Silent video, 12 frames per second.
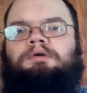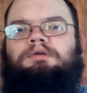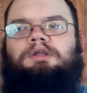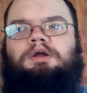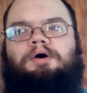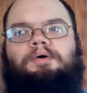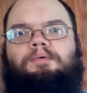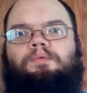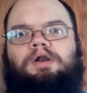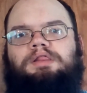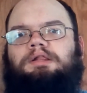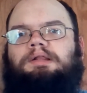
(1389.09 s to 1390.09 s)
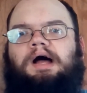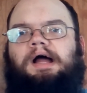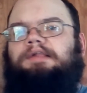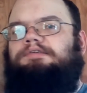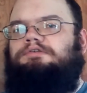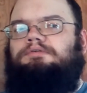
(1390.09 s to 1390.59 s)
one of the
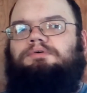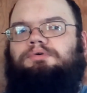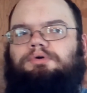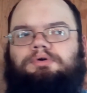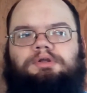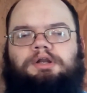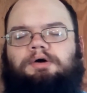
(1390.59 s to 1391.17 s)
lines or